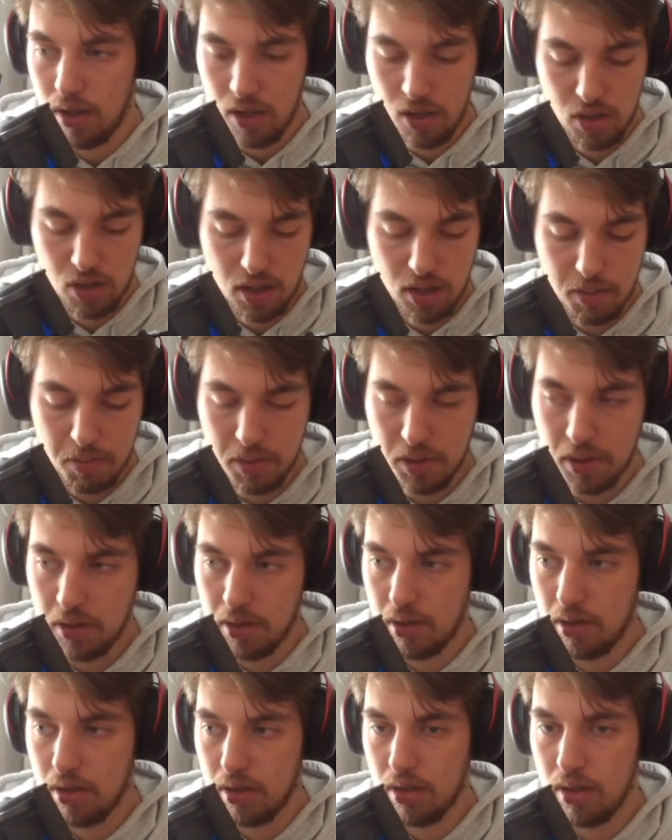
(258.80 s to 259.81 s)
top,
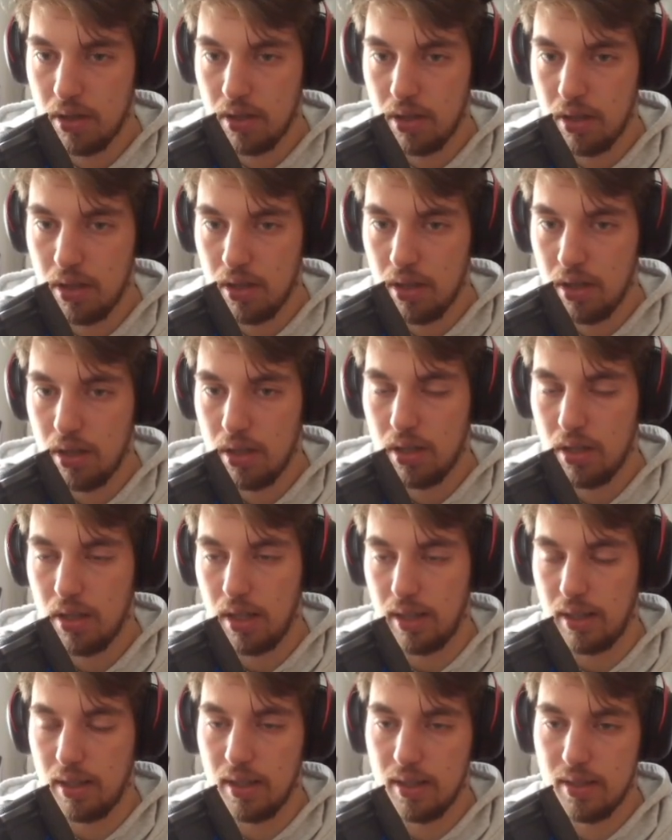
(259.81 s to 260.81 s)

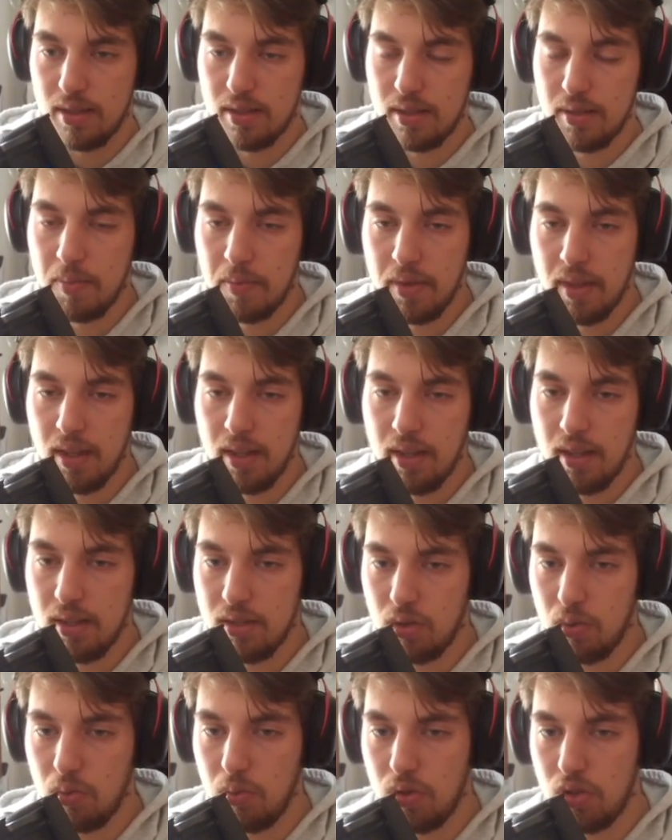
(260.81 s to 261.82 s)
like this.
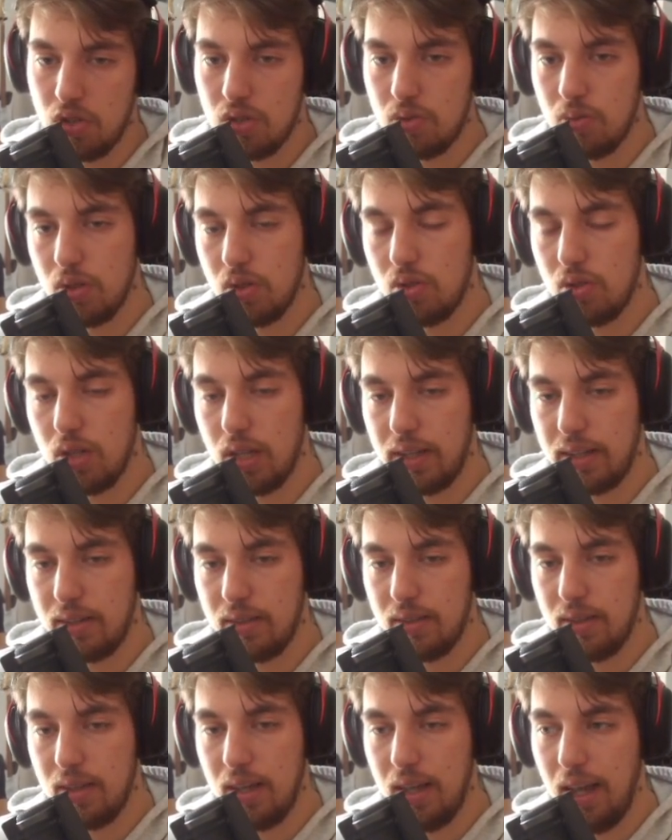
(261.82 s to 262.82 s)
So we'll just want to like
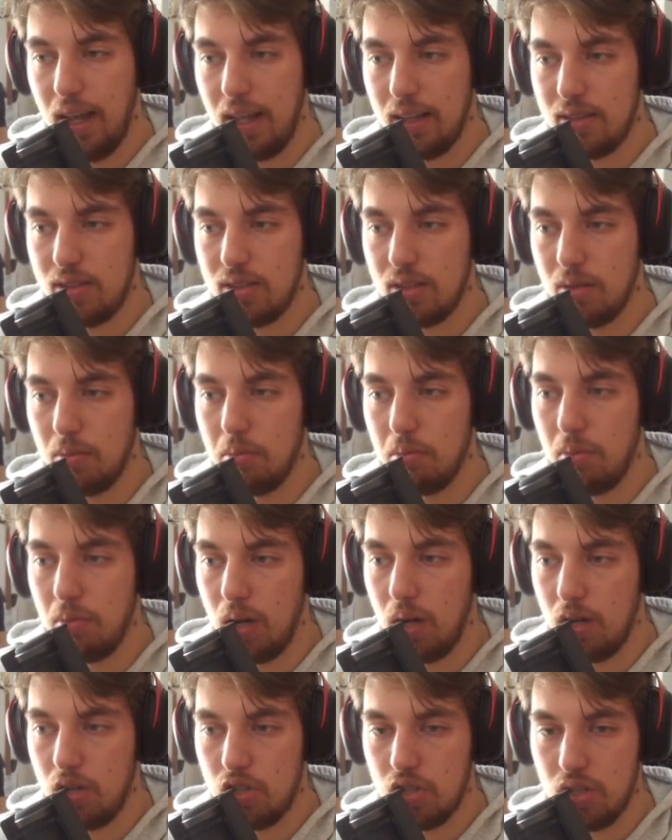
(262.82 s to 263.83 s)
add some
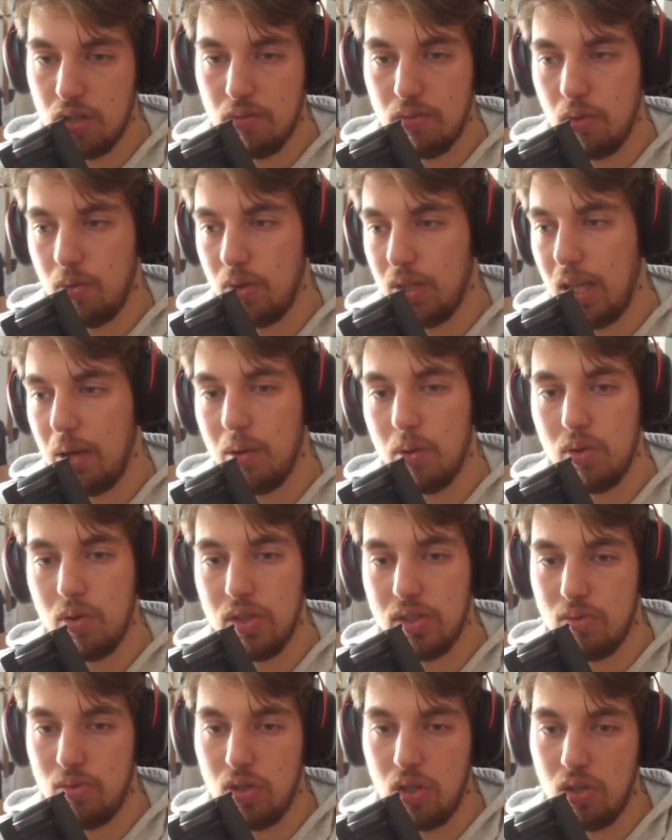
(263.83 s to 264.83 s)
margin. For whatever
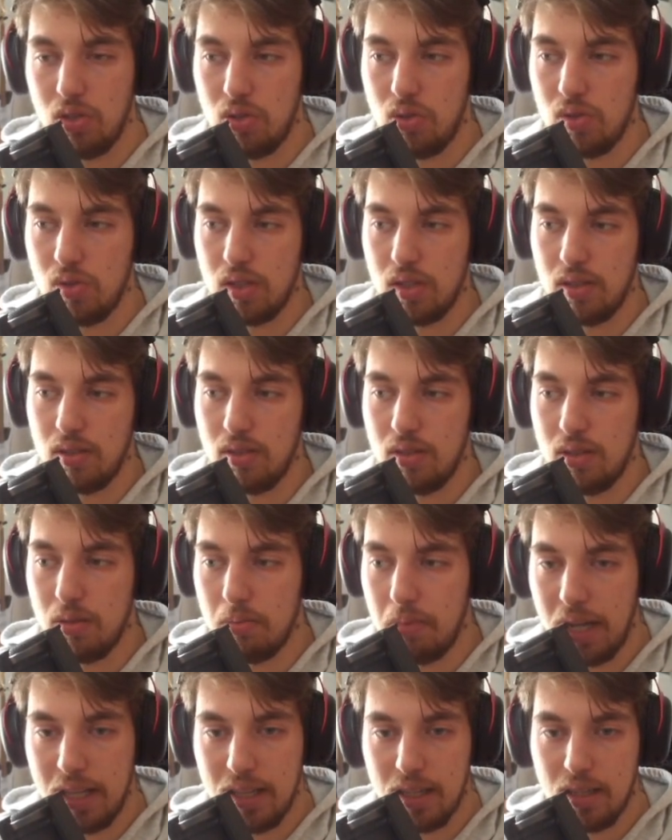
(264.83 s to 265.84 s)
reason, we're not using the
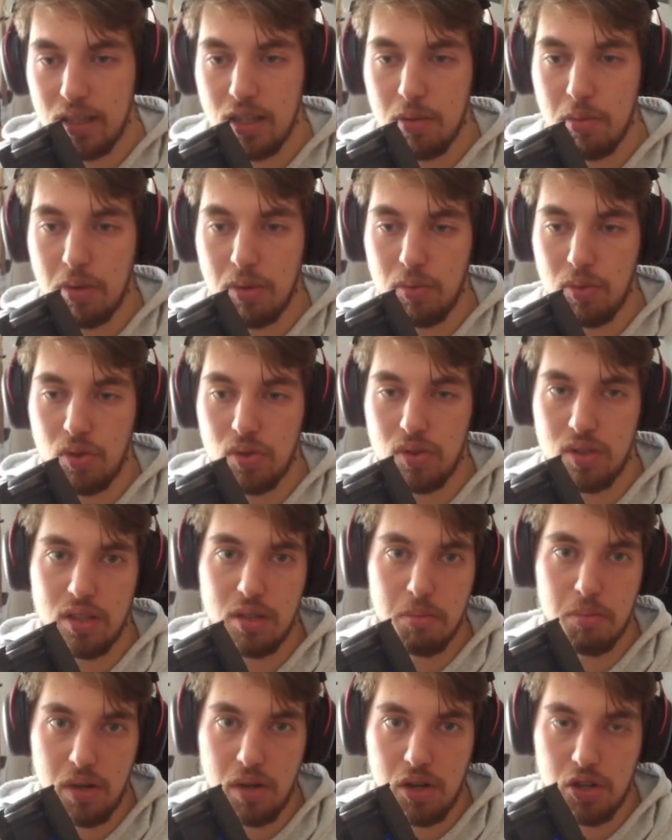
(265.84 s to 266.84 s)
padding here, but we're using
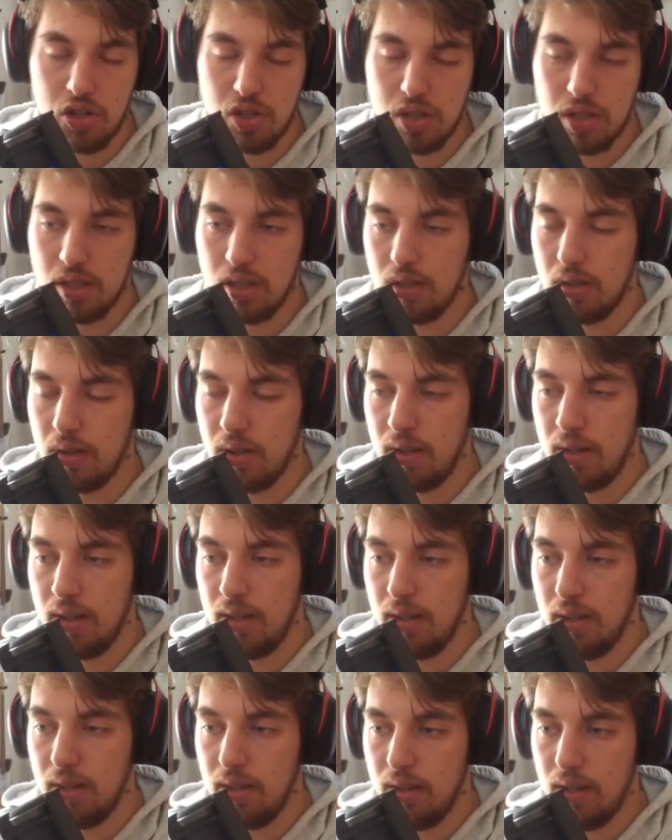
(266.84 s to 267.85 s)
the margin here.
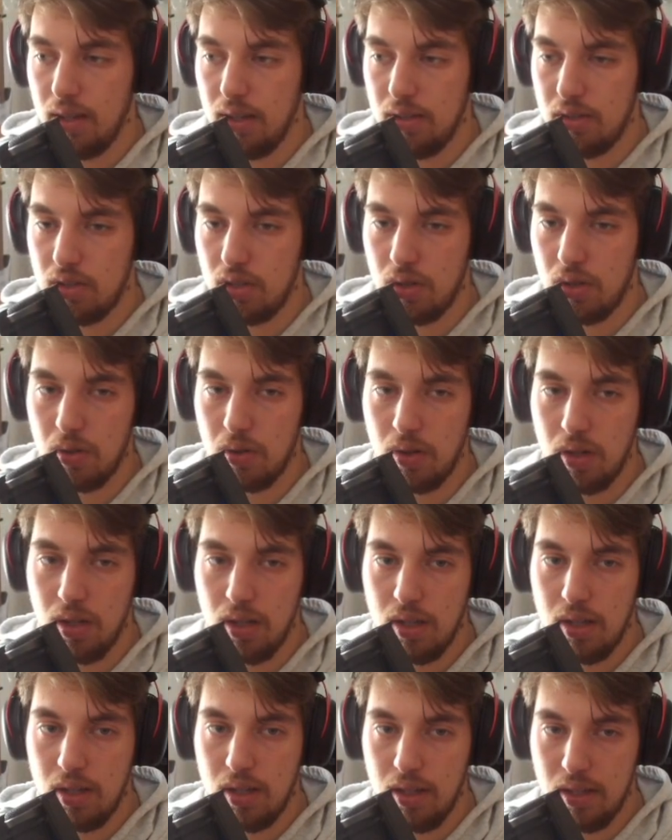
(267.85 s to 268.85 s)
And so
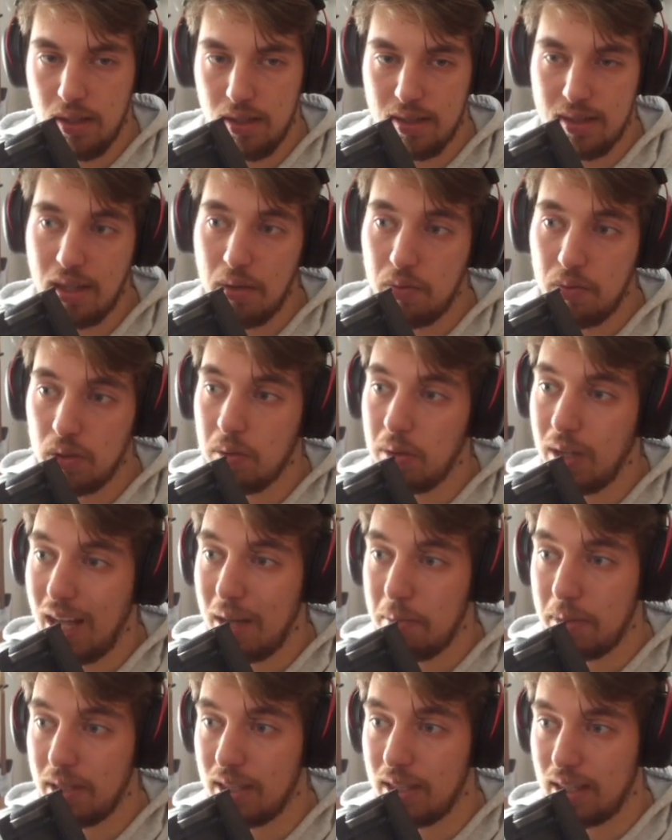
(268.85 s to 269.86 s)
the same thing will
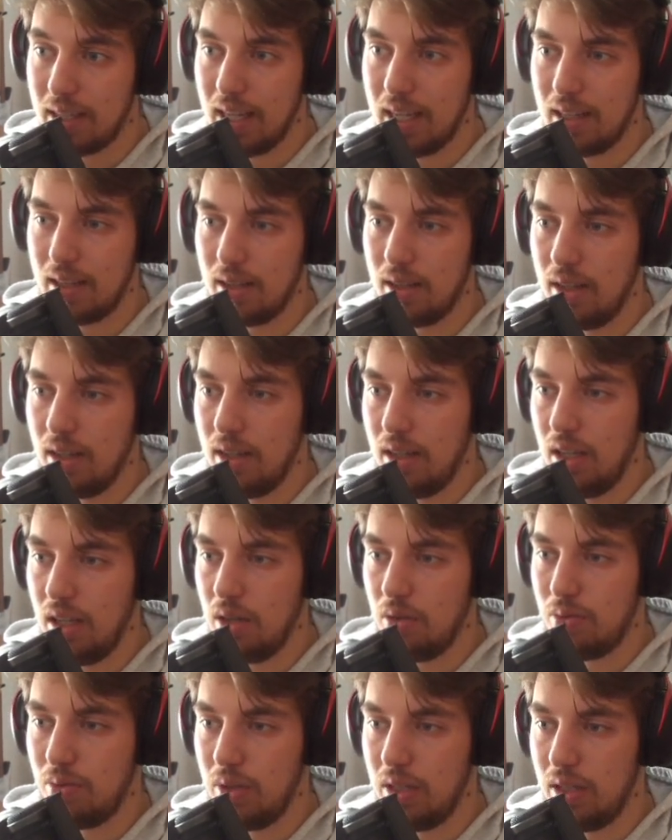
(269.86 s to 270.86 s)
happen again.
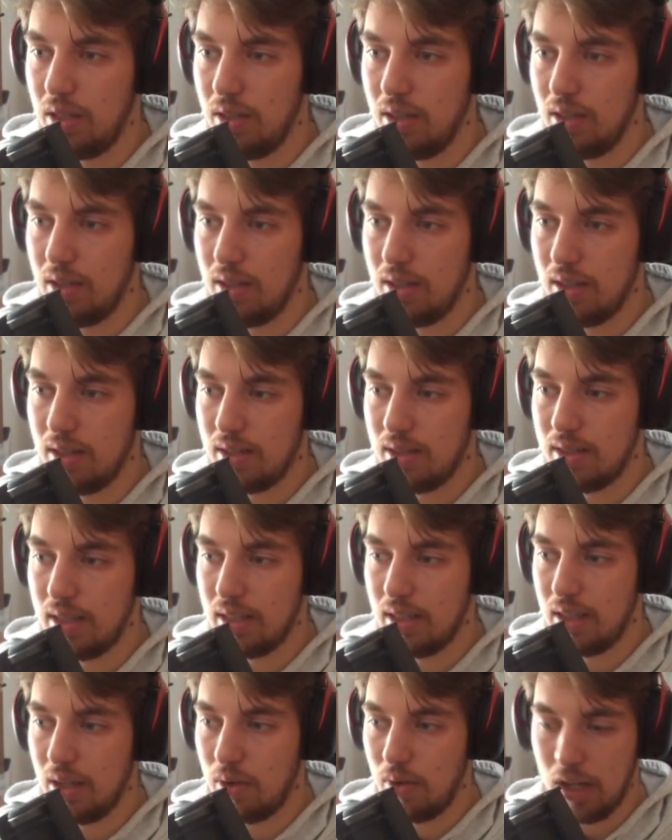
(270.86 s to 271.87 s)
If we set
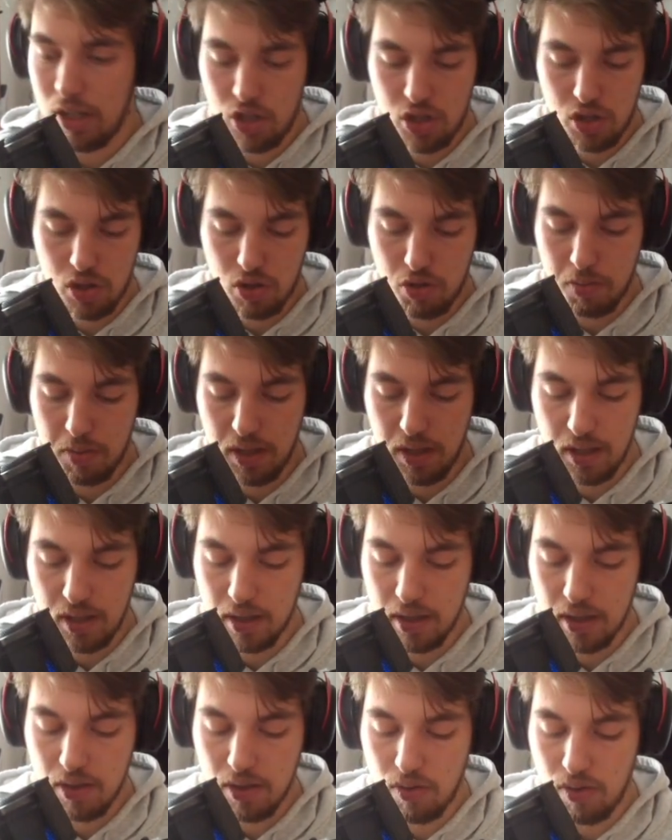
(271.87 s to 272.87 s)
the direction to be
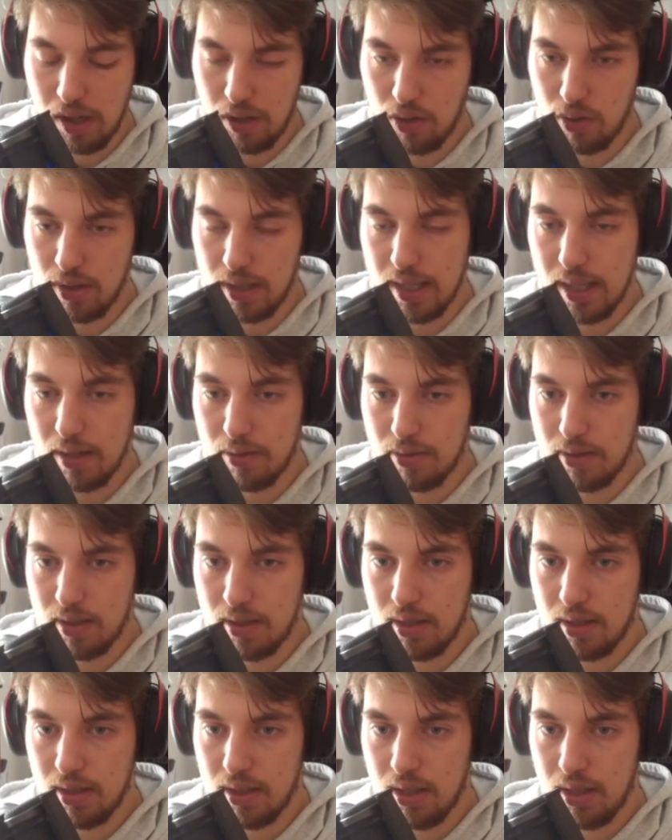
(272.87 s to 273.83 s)
right or left,